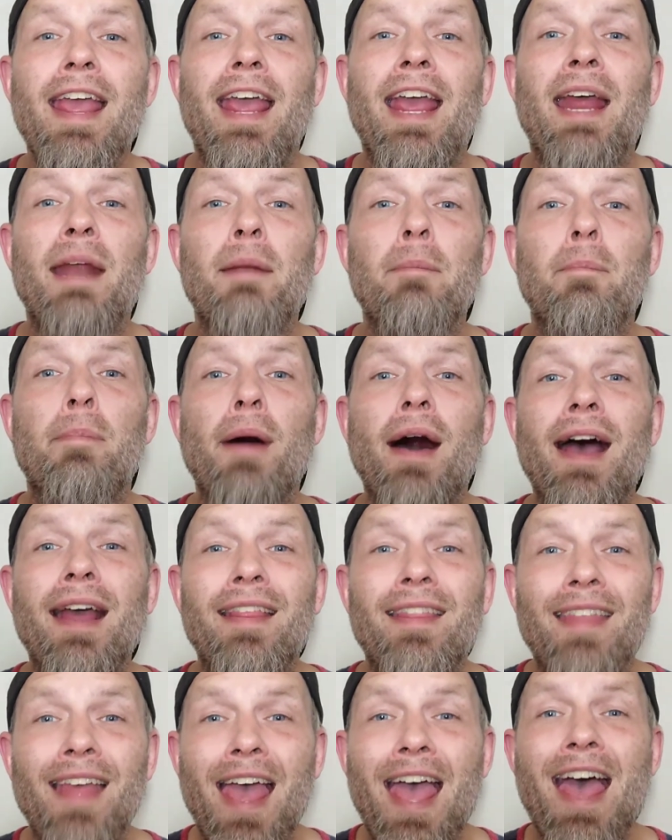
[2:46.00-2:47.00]
And
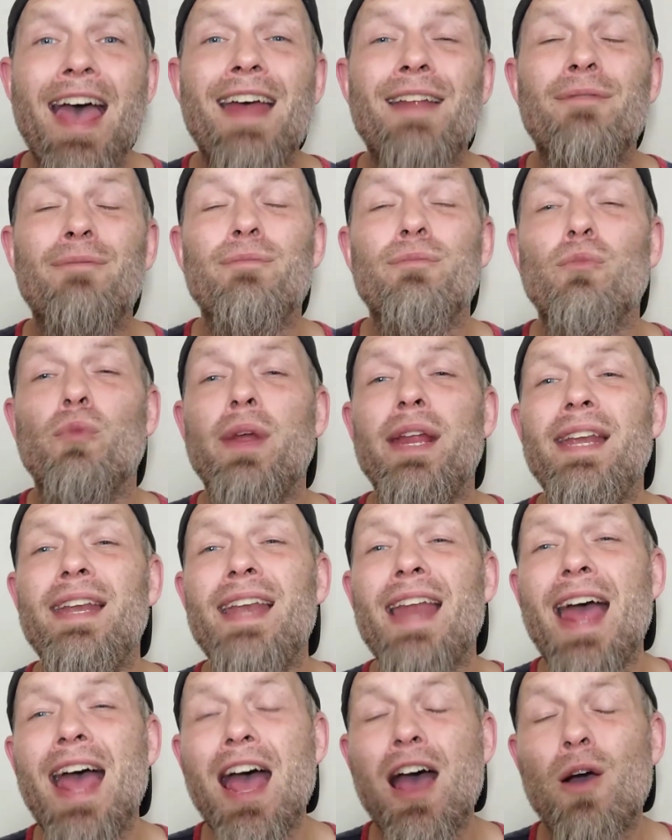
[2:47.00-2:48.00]
by that, we
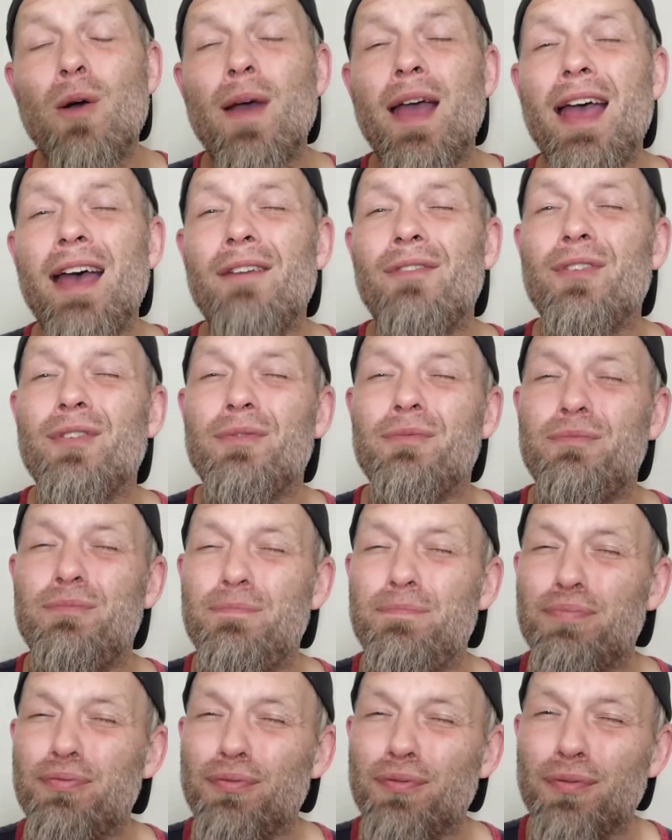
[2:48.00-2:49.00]
now have a
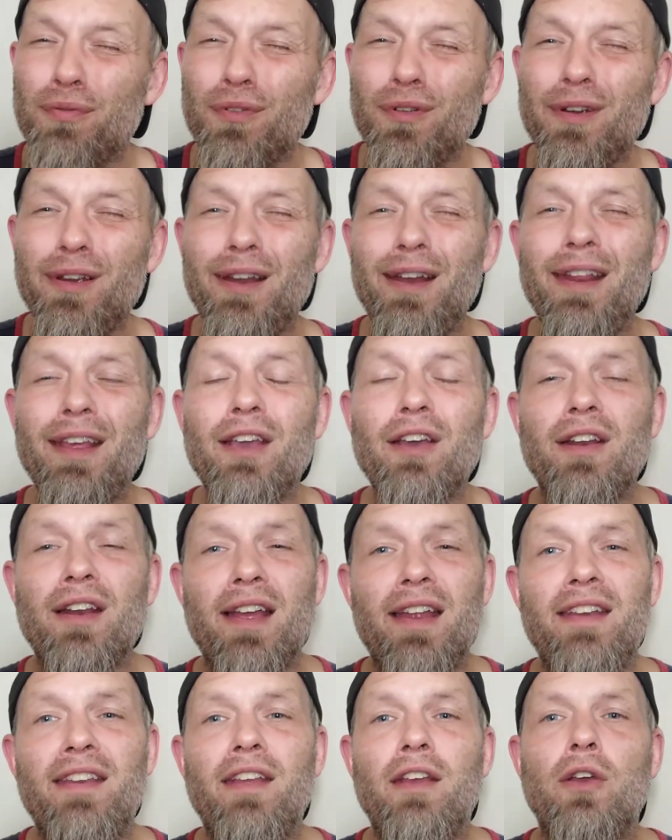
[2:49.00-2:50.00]
pretty good
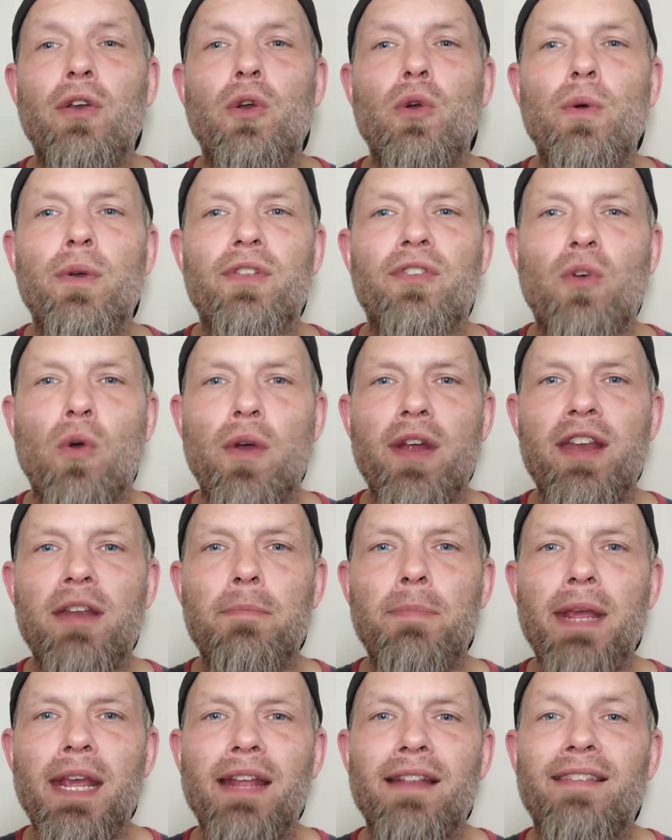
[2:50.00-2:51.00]
idea who it's going
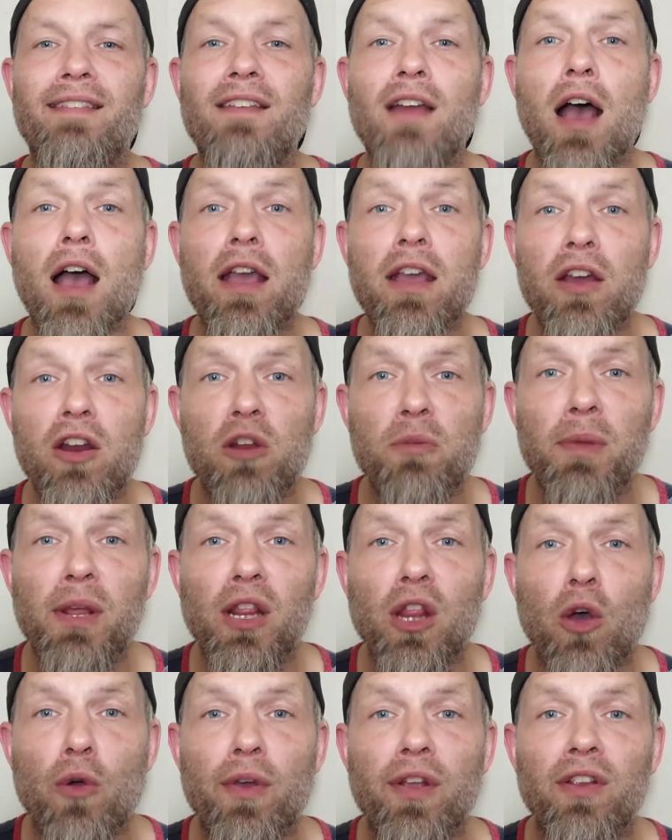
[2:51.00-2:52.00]
to be. It's not going to
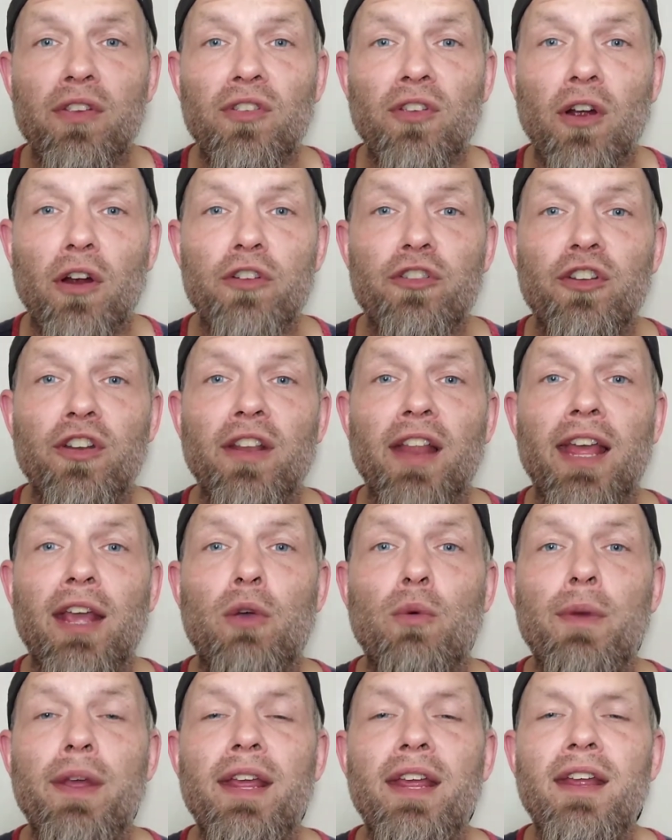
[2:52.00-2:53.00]
be Logan Sargeant
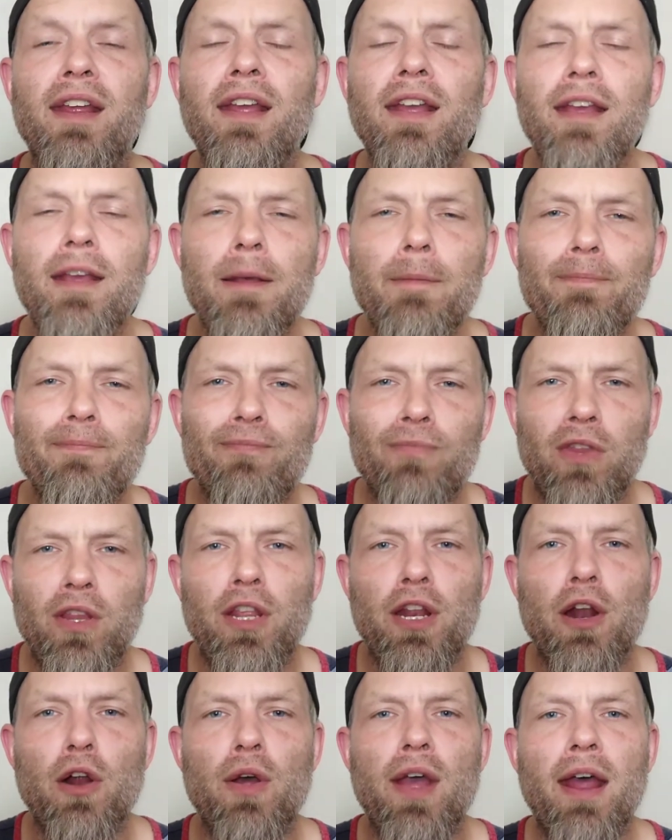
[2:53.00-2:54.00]
like we,
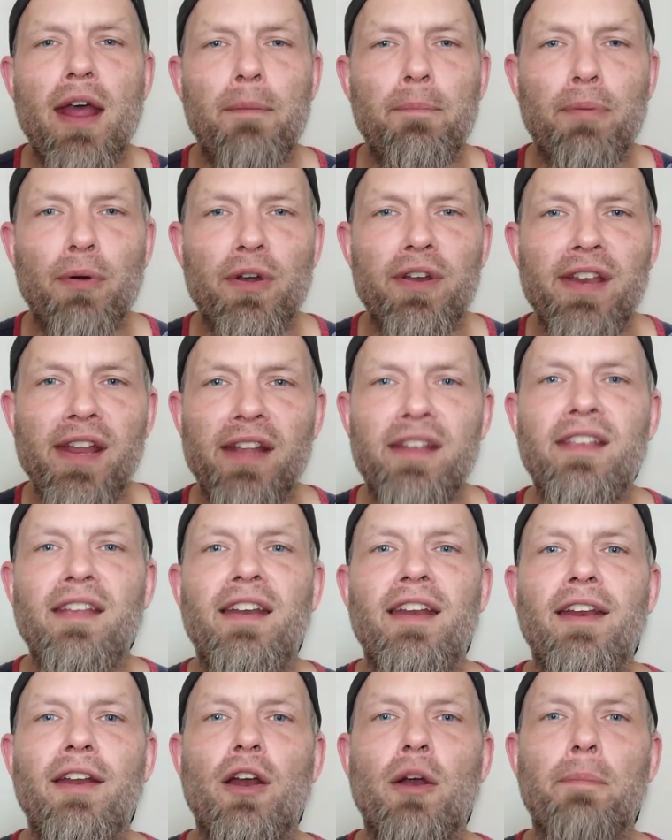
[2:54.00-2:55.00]
you know, had
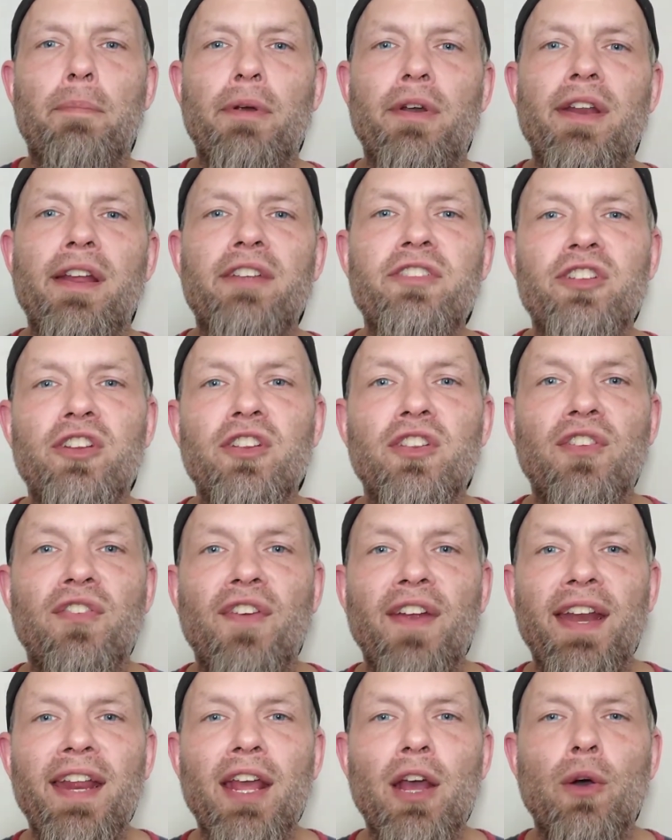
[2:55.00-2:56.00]
predicted in our predictions
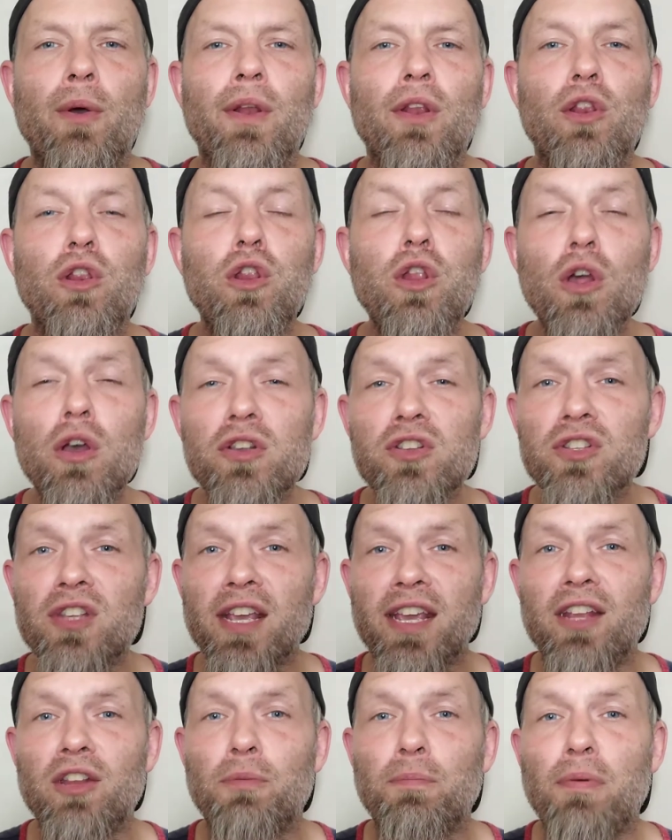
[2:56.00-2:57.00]
video. It looks
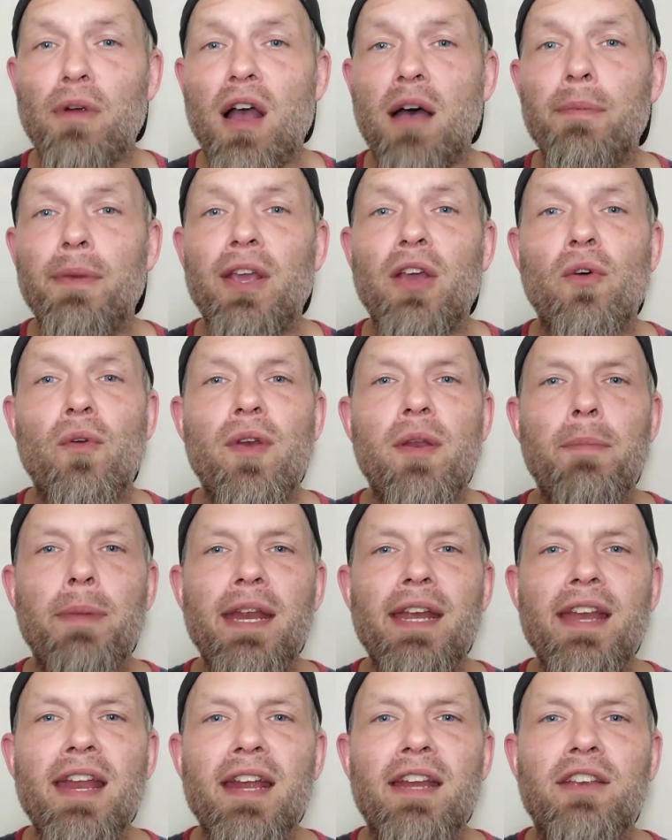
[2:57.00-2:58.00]
like it's probably going to
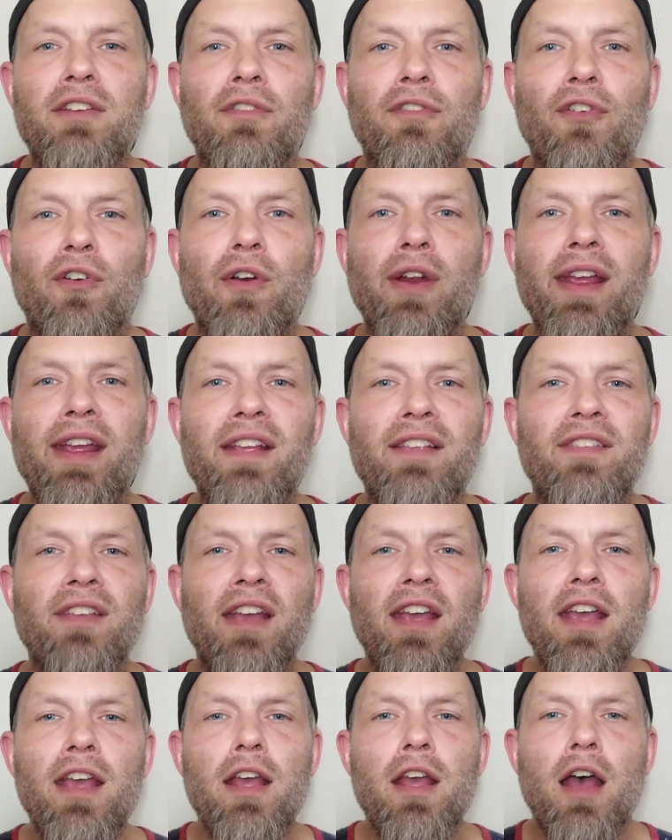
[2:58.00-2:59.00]
be Nick DeVries
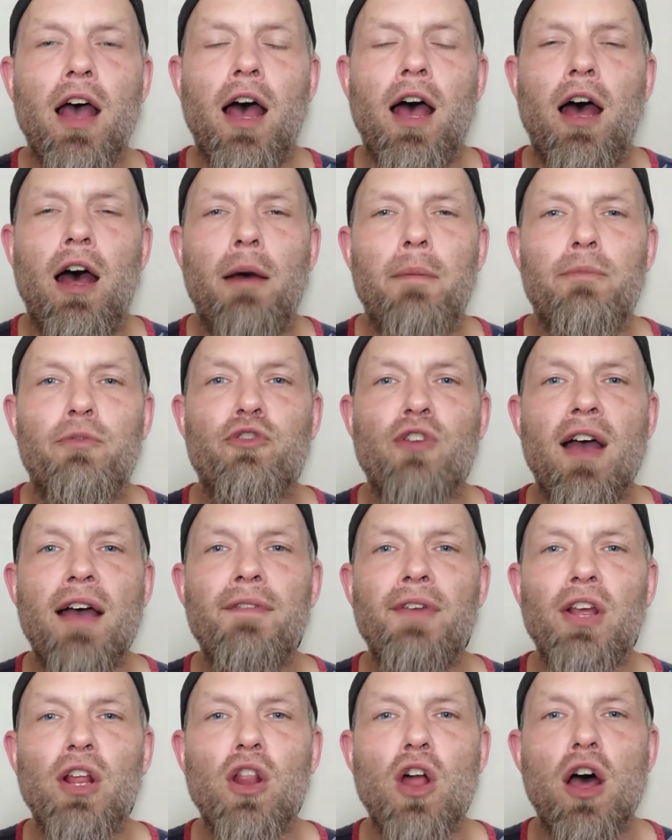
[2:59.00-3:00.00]

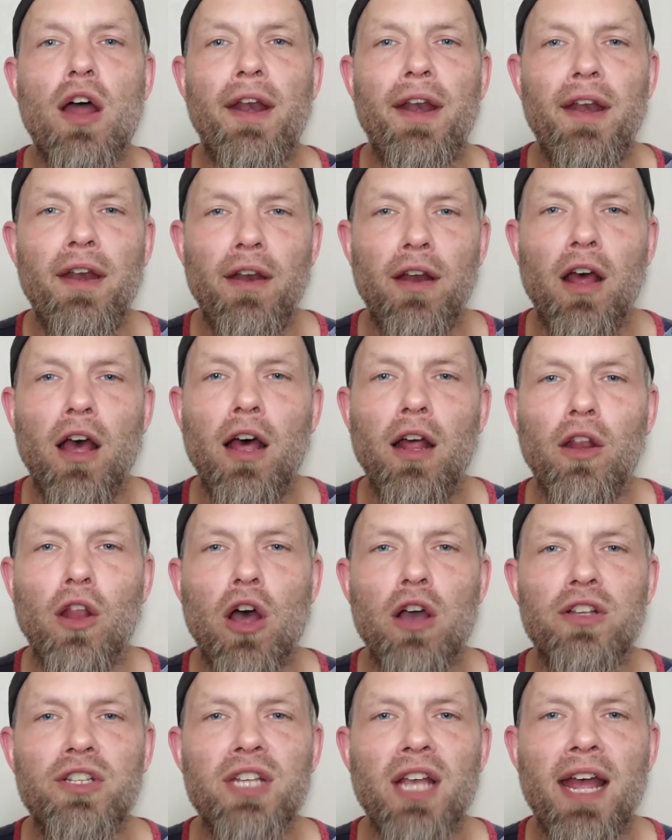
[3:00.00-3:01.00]
driving
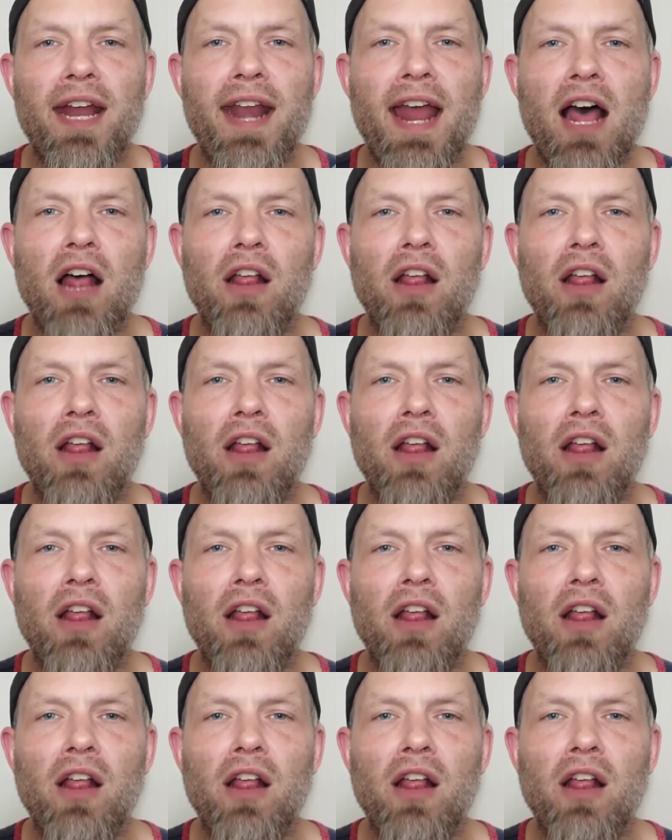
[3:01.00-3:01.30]
alongside